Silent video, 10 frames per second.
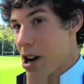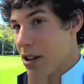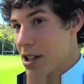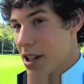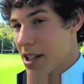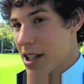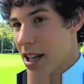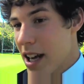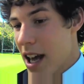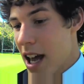biology this
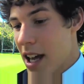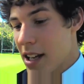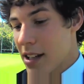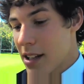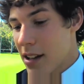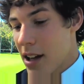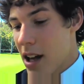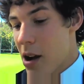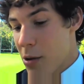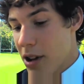year, and
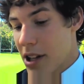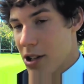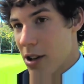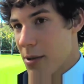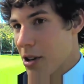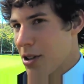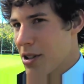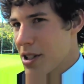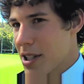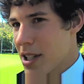I really enjoy it
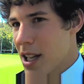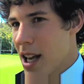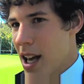because